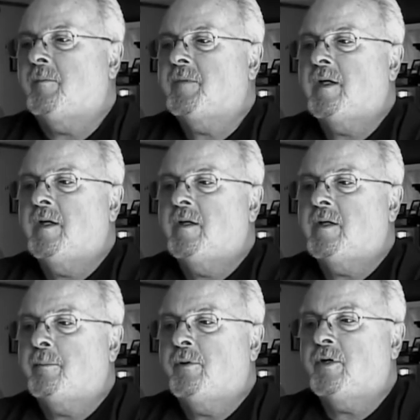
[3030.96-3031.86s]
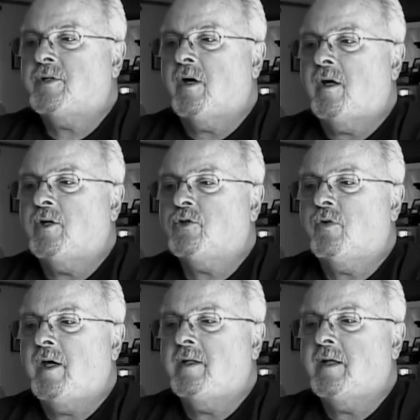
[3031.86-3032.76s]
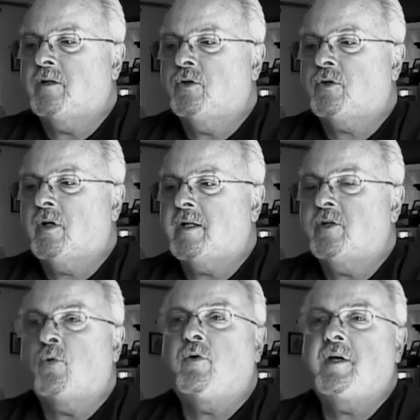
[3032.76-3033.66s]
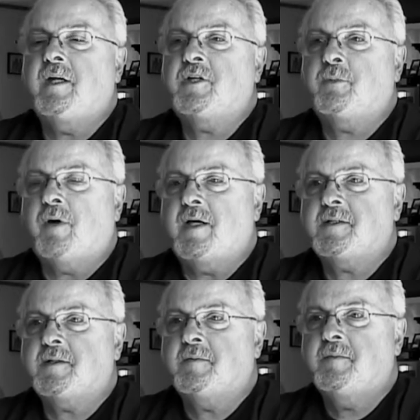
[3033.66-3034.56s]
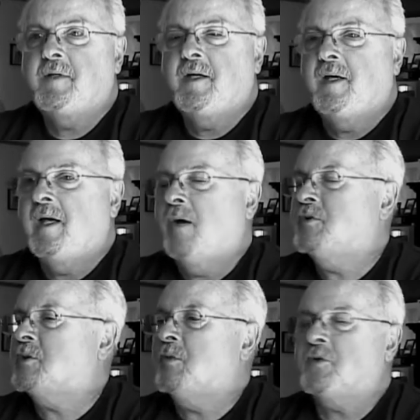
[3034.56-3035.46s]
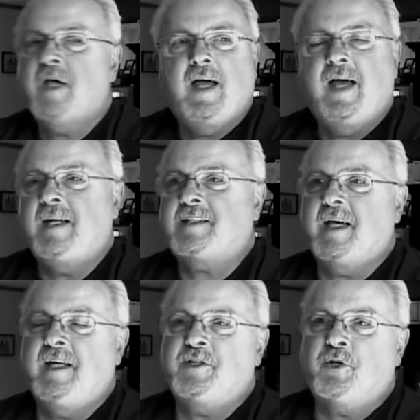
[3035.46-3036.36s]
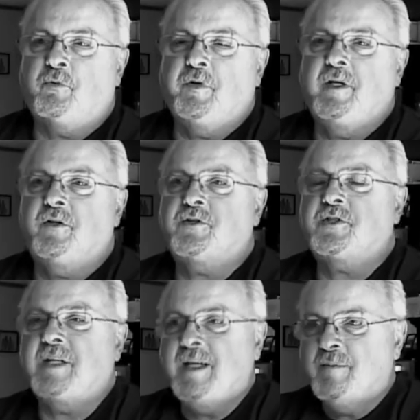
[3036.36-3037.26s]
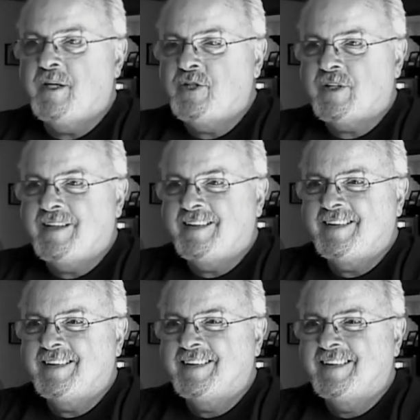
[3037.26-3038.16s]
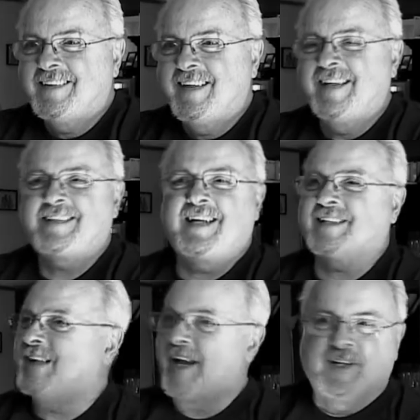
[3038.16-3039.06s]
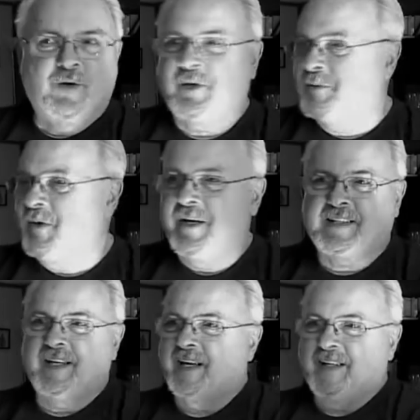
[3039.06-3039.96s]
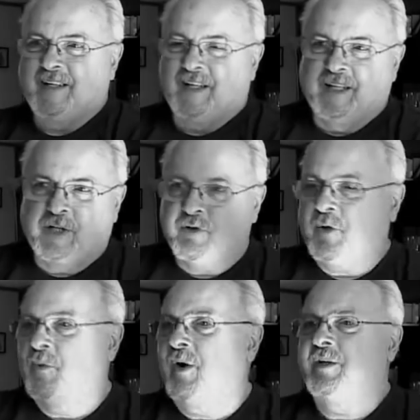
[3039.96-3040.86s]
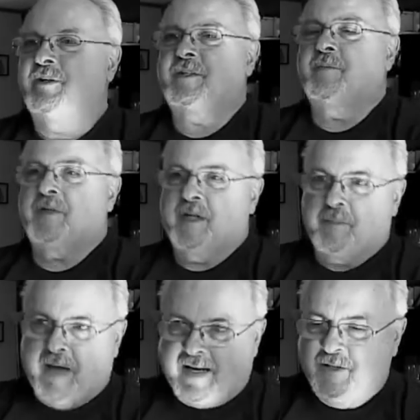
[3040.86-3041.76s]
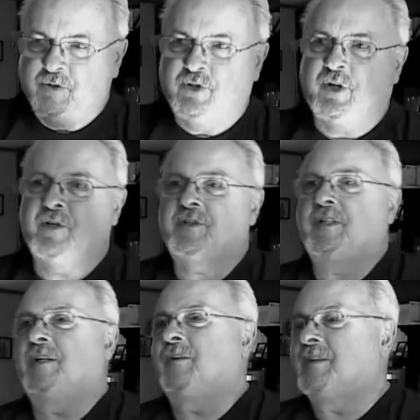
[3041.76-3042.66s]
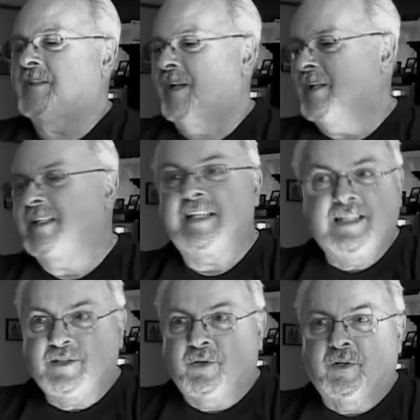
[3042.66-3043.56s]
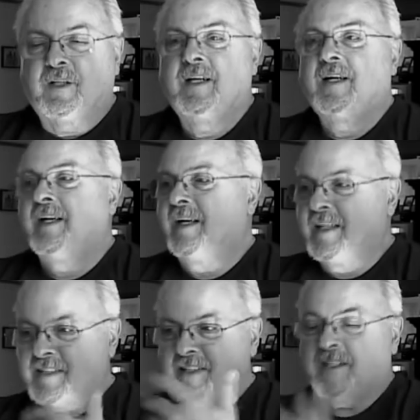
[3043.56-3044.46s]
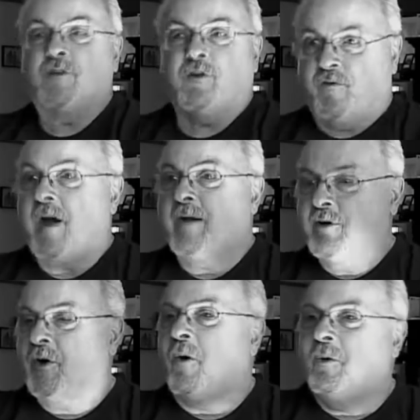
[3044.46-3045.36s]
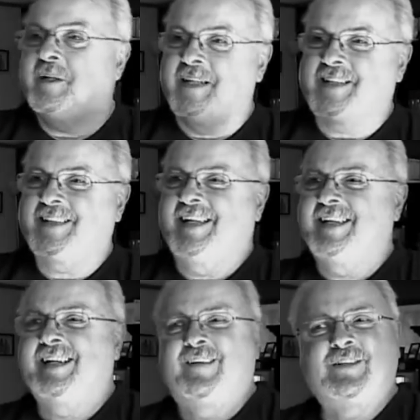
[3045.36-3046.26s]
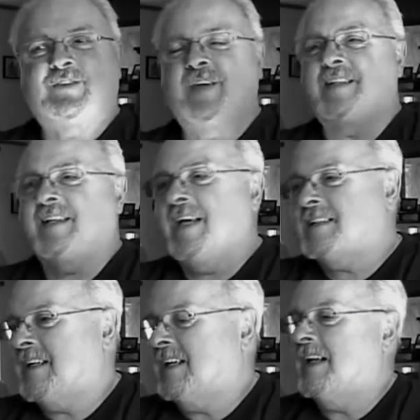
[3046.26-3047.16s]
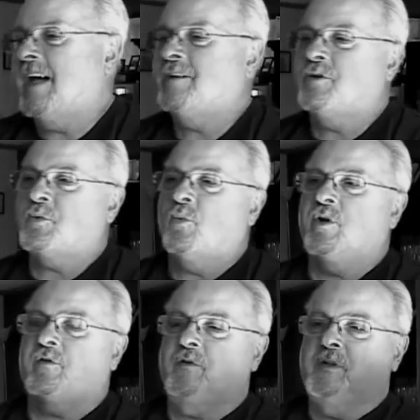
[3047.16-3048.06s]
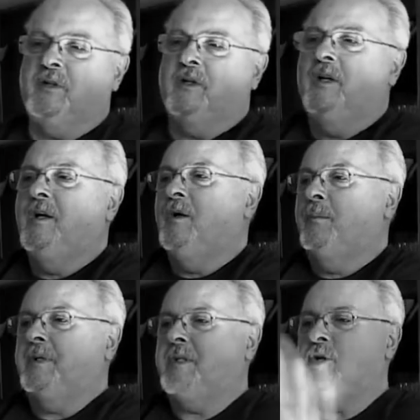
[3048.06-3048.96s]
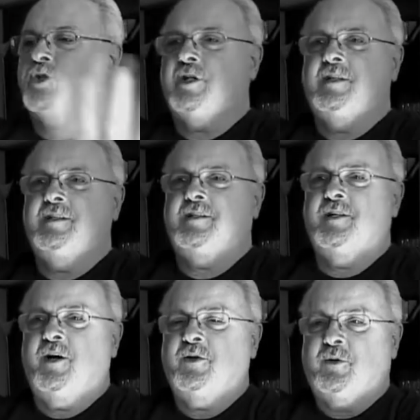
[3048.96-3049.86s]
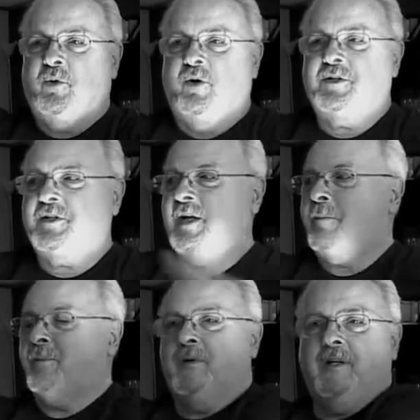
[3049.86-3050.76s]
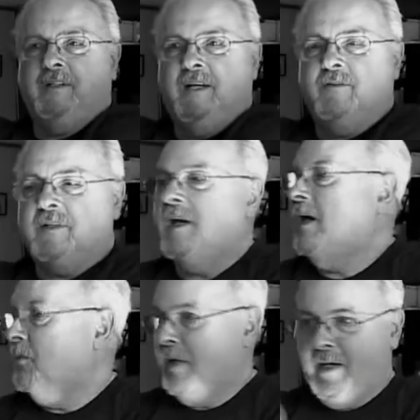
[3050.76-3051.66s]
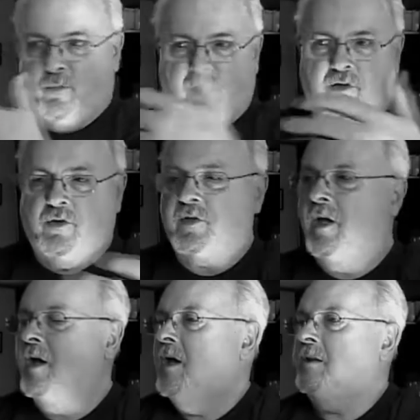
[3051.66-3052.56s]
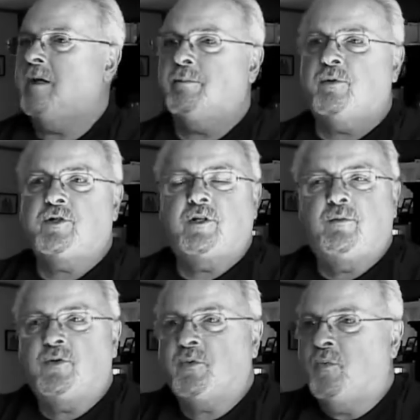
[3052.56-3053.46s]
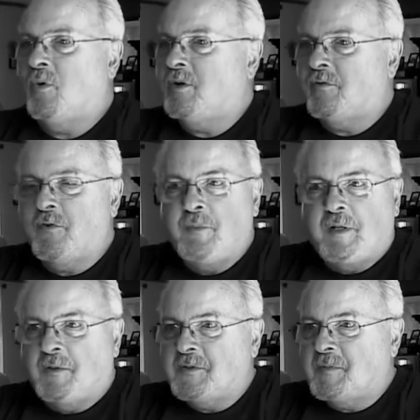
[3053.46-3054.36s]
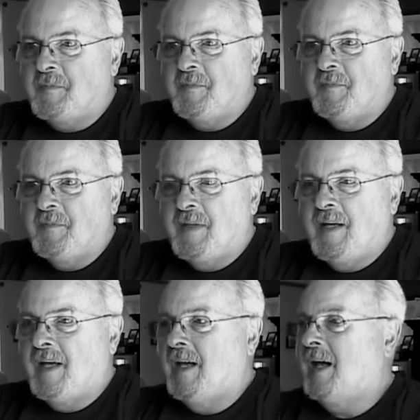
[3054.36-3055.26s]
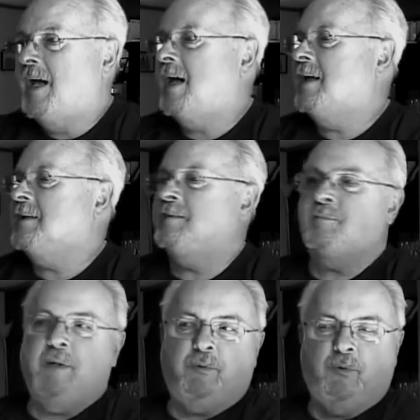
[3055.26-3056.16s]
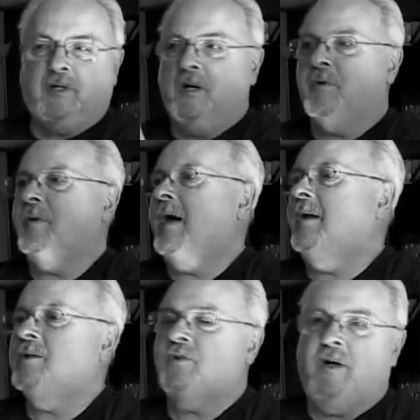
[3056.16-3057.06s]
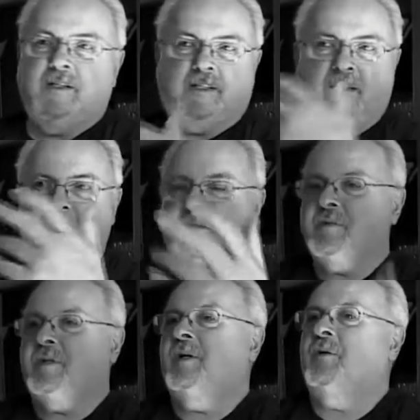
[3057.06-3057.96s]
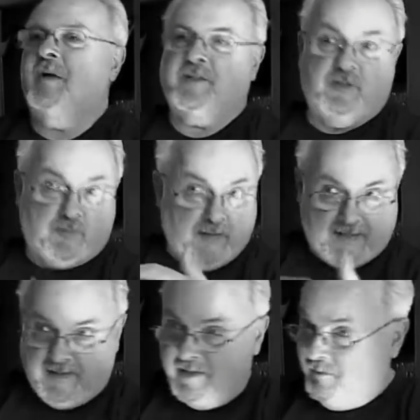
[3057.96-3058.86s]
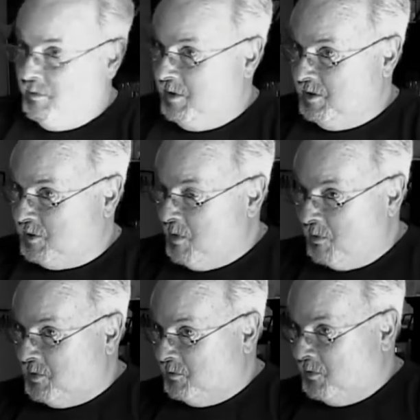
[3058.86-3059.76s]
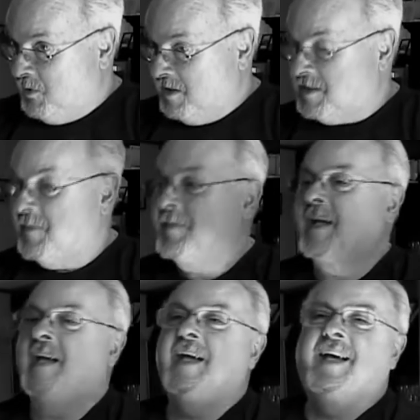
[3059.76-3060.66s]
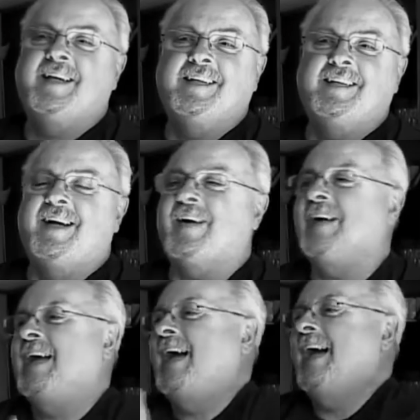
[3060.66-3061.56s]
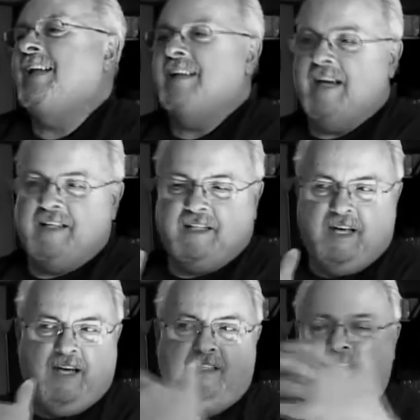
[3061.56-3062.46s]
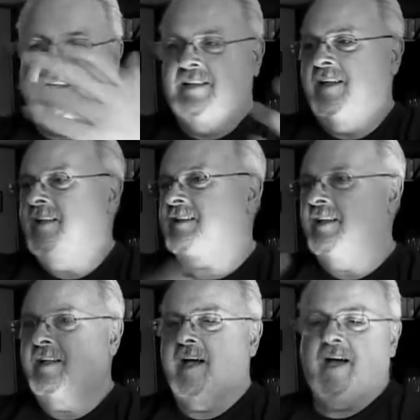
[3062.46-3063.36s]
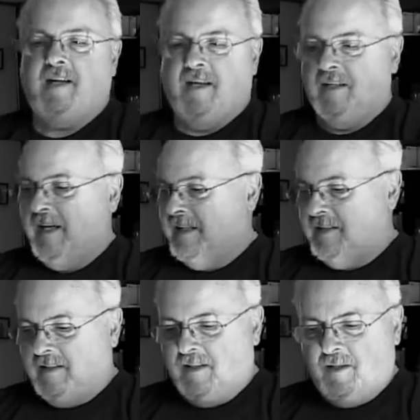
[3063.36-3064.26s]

um, they put us on a train that looked like the Orient Express. Oh, mm -hmm. It was the most, and it's and it's a real steam engine. It's it's not a locomotive. It's not a, an electric mm-hmm. one or something like back in New Jersey, or it's not a diesel. Mm-hmm. It's just they're firing coal in this thing. You know, it was fantastic, and it had those wonderful little petitions. You know, they were yeah. all separate and everything. And we had one of those. They brought you the most wonderful meals. Mm-hmm. And then people would come around and try and sell you some cigarettes because back then everybody smoked, of course. Absolutely. You know, and they had candy and this and that, and and